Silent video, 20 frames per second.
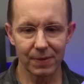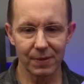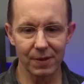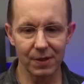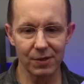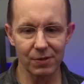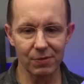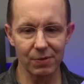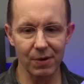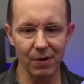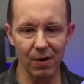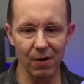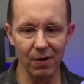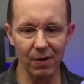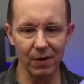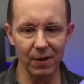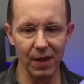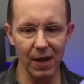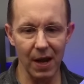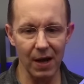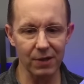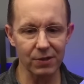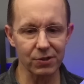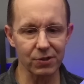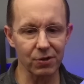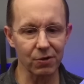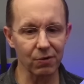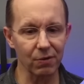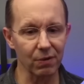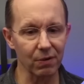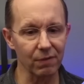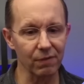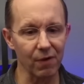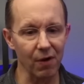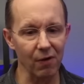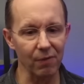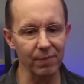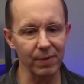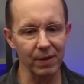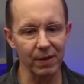disregarding the external
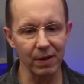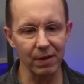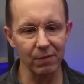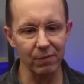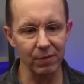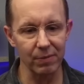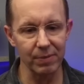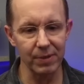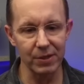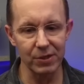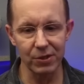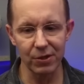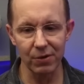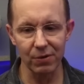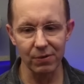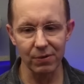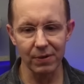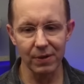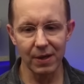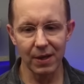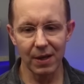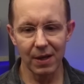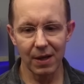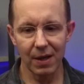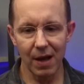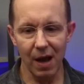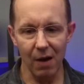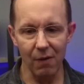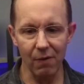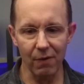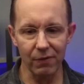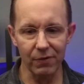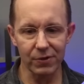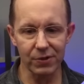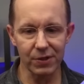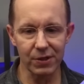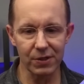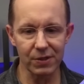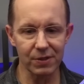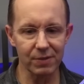involvement, it would be 2. However,
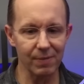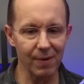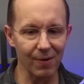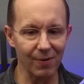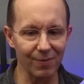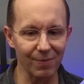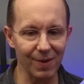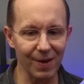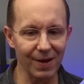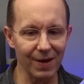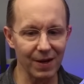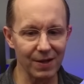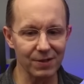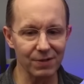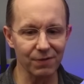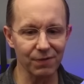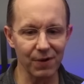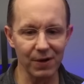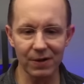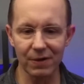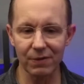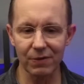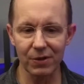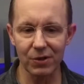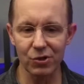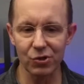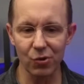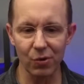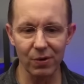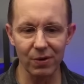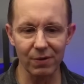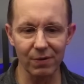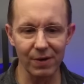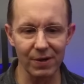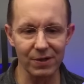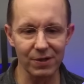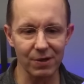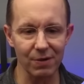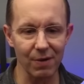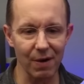since the mountain man has effectively joined the
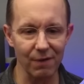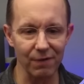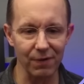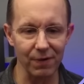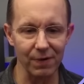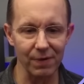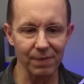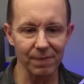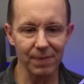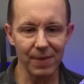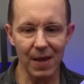rescue effort,